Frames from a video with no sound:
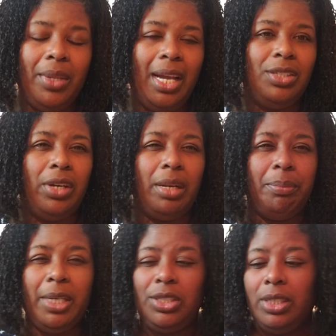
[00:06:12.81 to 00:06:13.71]
I try to
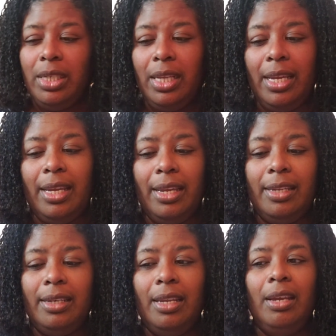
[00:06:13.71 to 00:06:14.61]
budget it
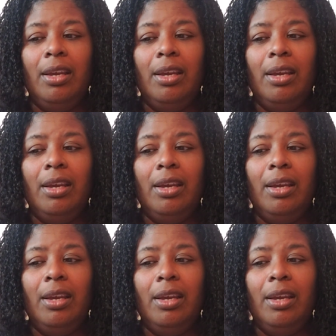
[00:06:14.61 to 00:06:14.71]
in